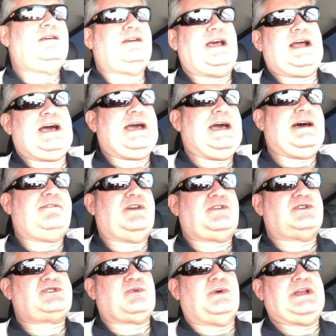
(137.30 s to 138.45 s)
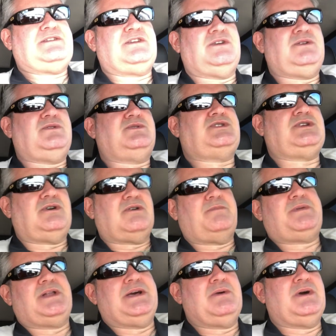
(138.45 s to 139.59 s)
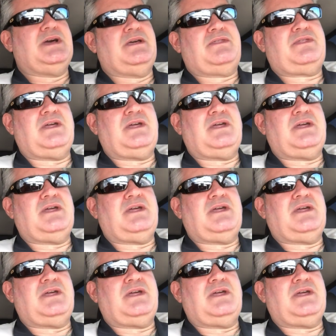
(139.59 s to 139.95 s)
And I have other 22s, you know, to play with.